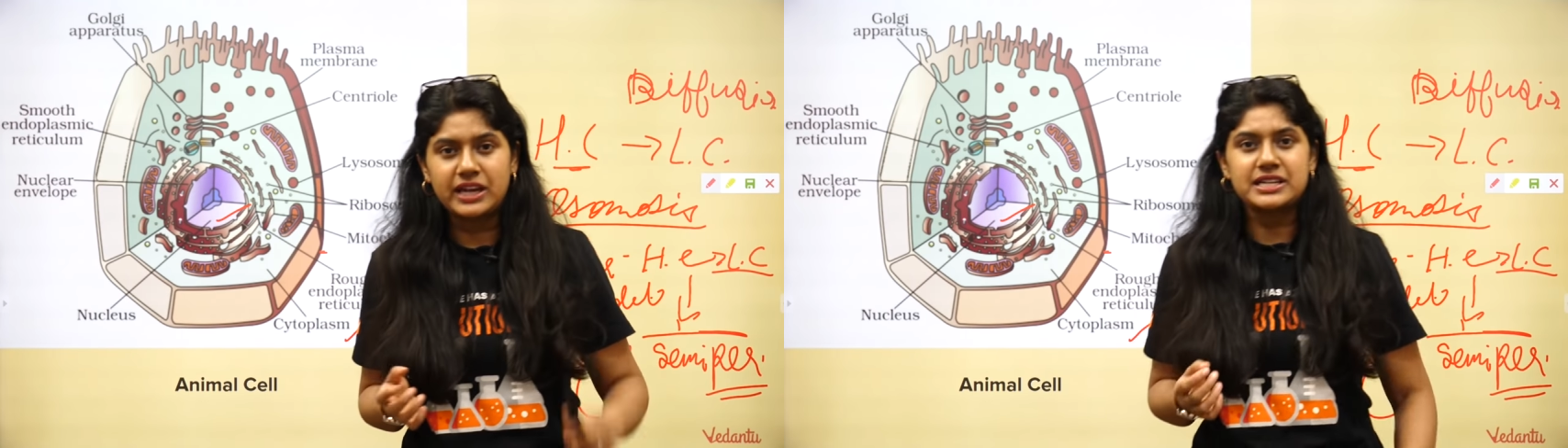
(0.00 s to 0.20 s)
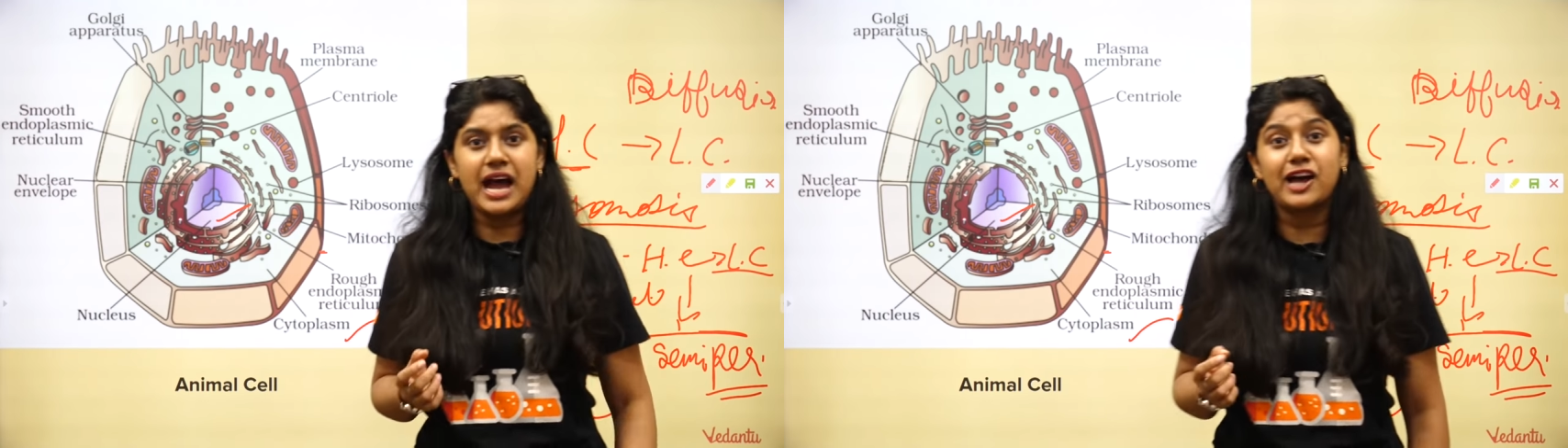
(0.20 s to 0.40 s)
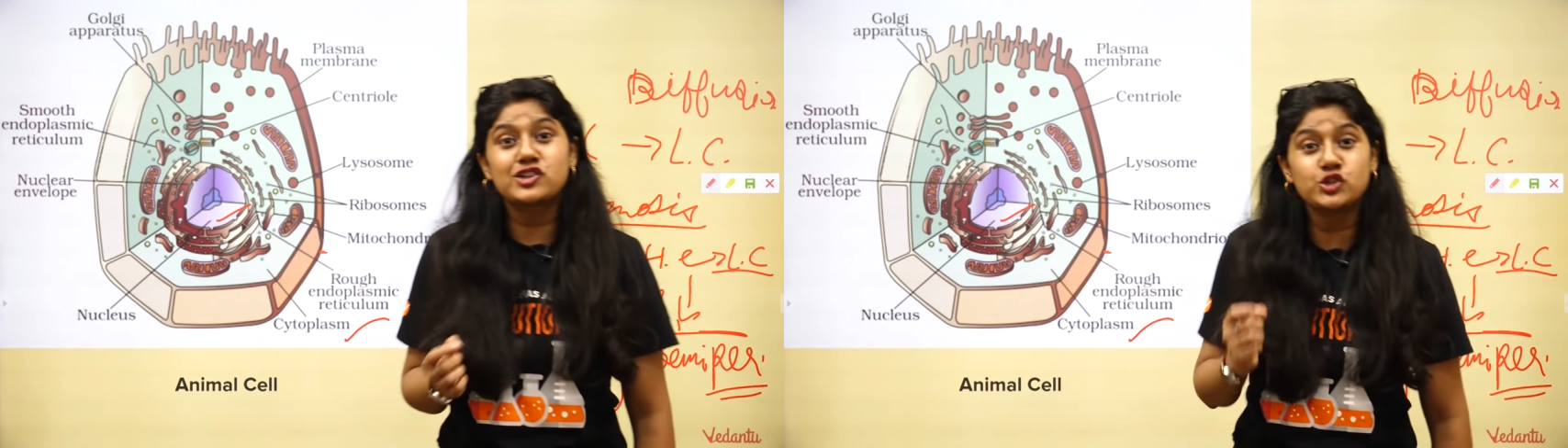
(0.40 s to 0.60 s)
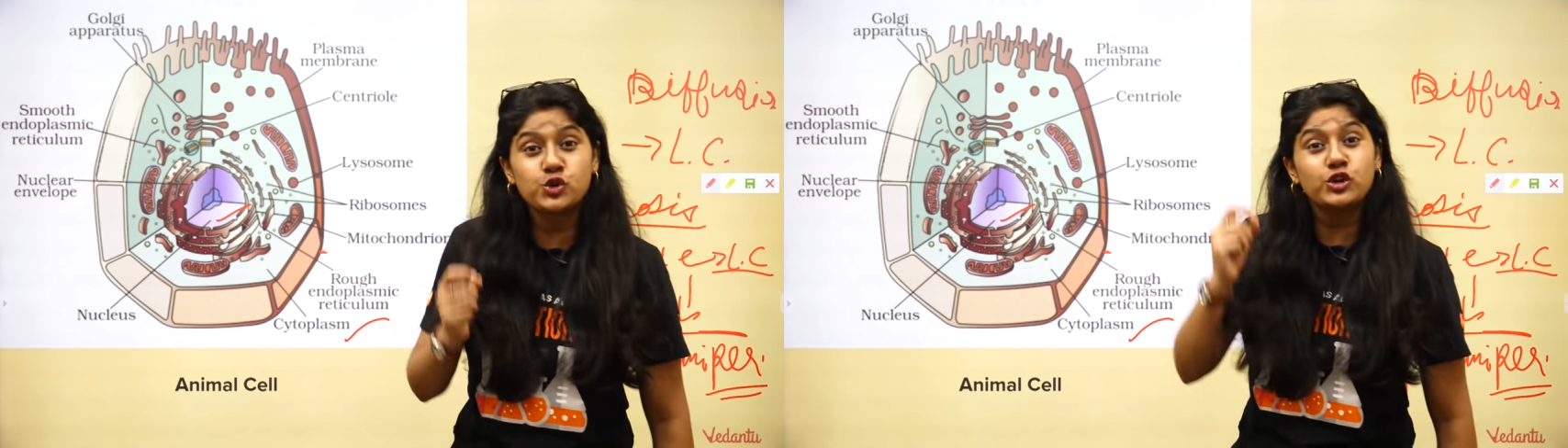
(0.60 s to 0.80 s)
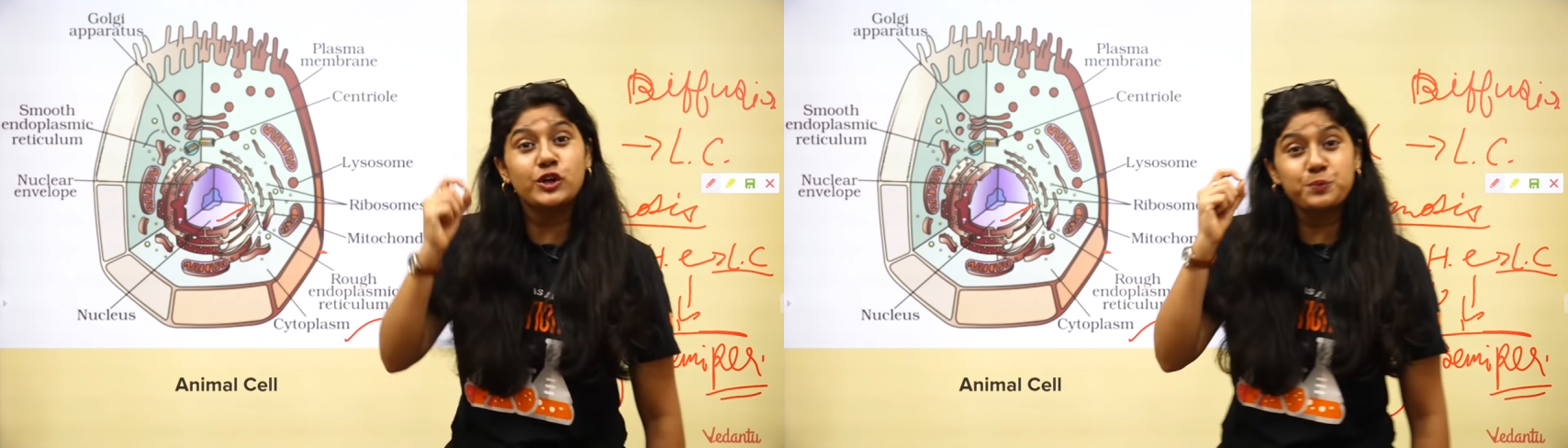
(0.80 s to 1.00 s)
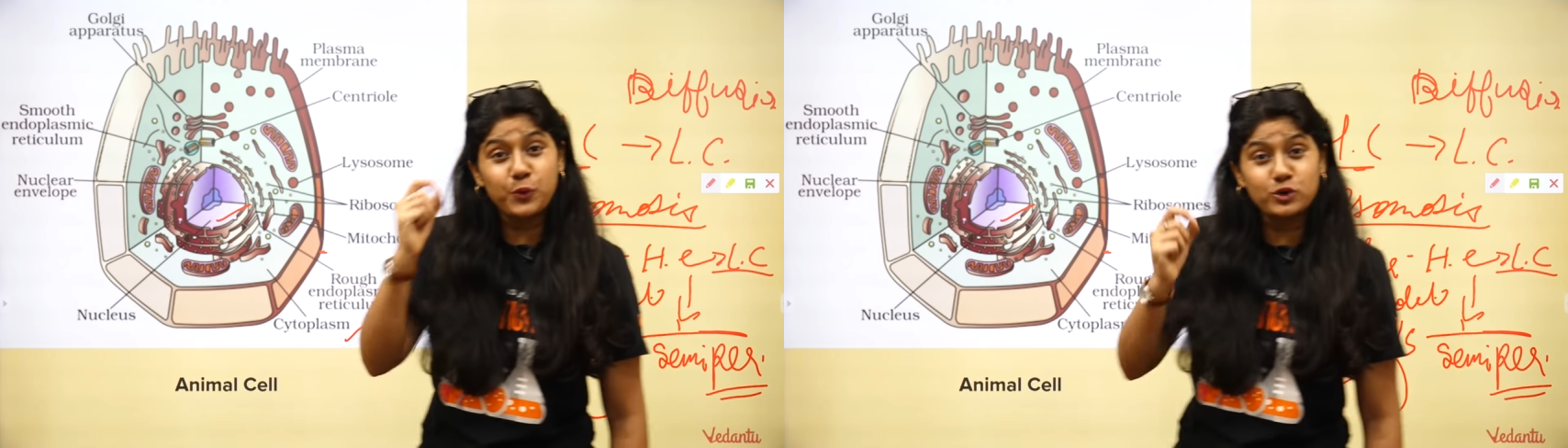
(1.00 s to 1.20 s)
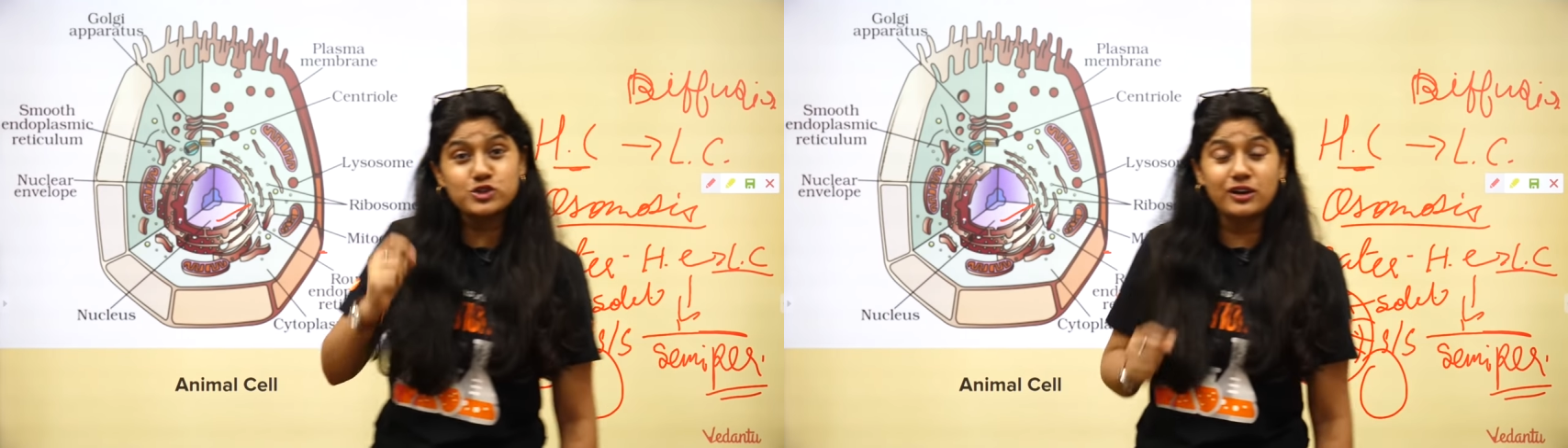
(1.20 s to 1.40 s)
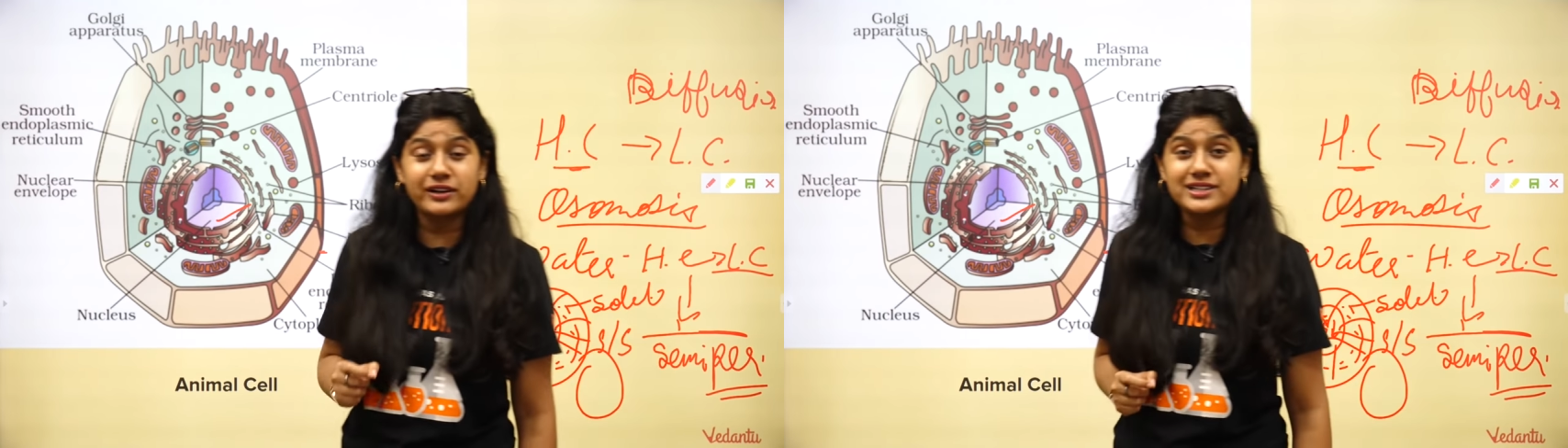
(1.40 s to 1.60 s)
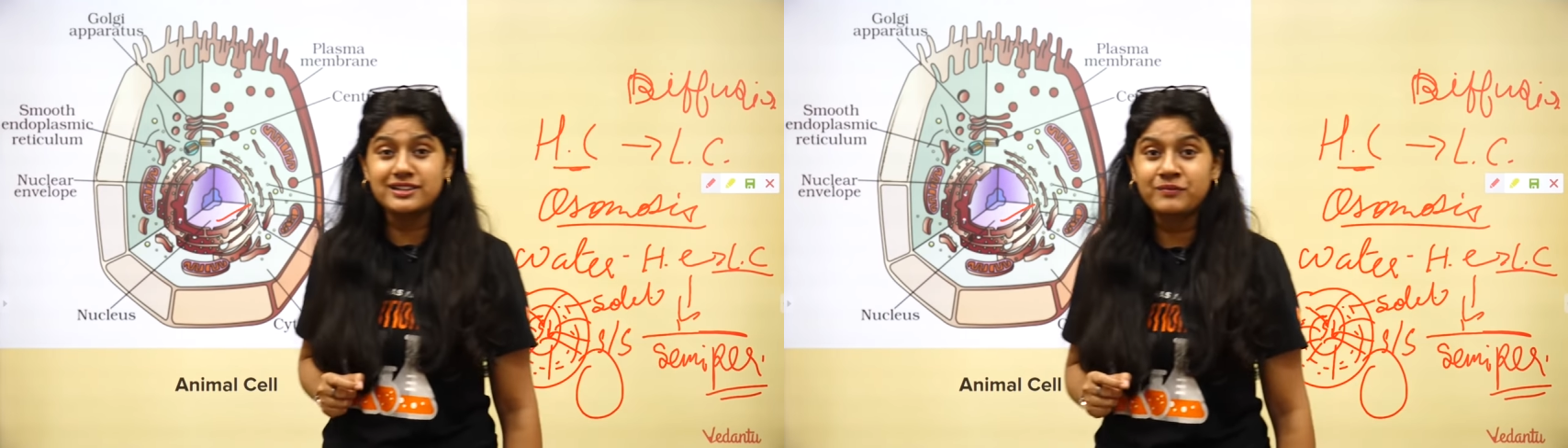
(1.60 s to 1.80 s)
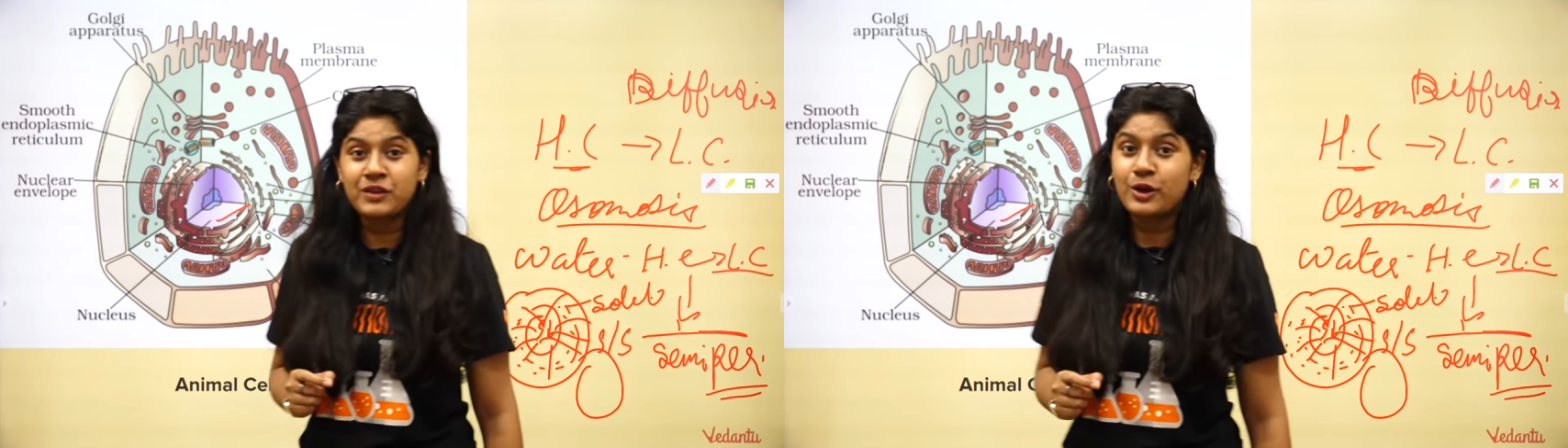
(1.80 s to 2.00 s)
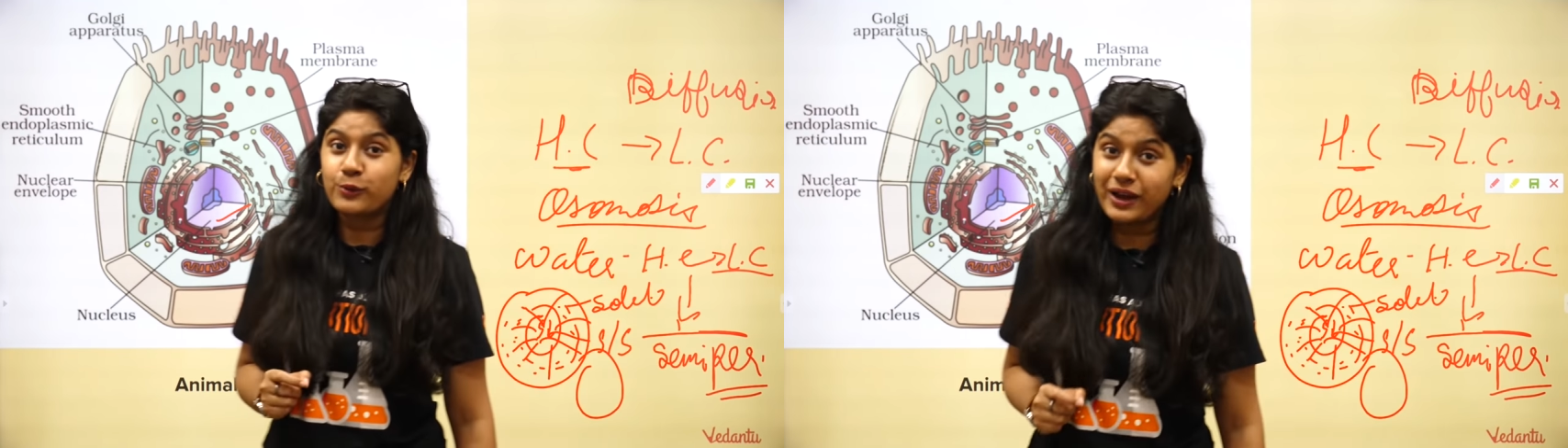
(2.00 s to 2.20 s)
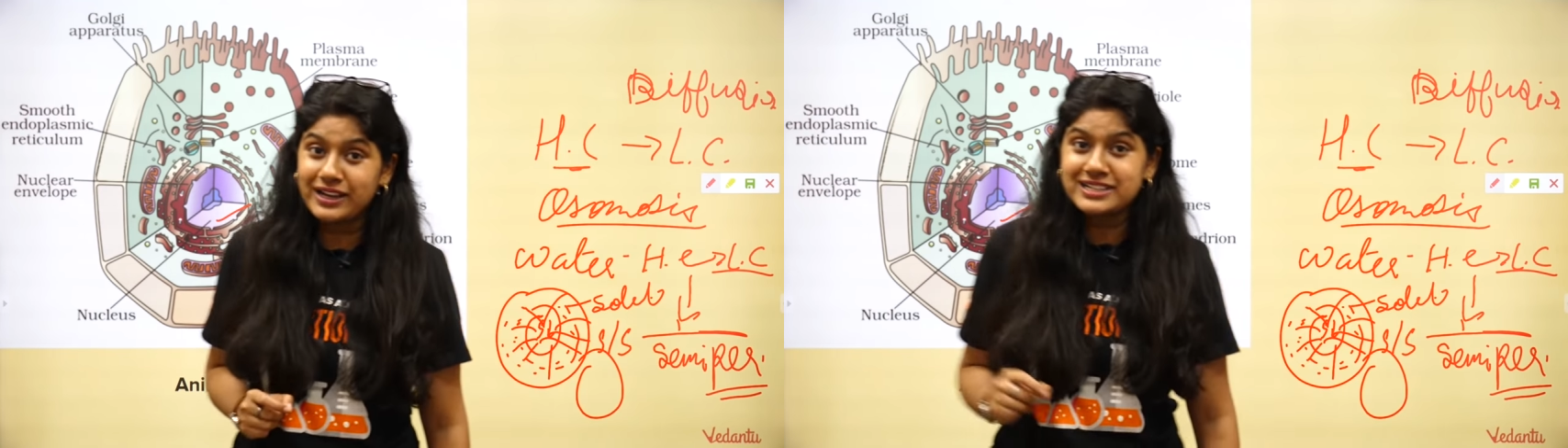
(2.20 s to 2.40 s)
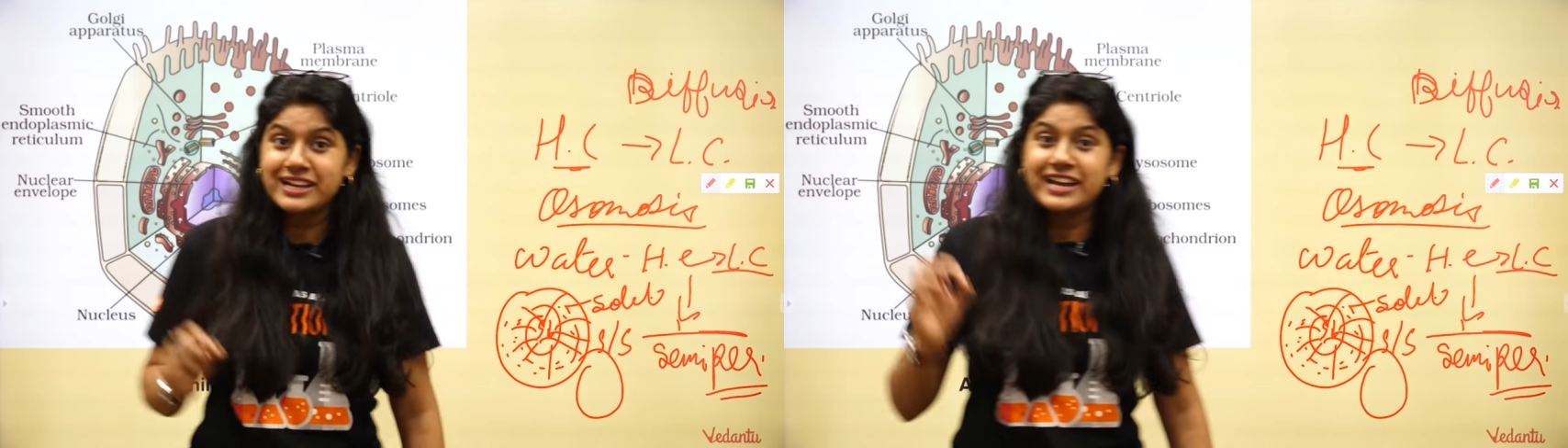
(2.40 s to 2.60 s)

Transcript: It has nuclear pores on it, right?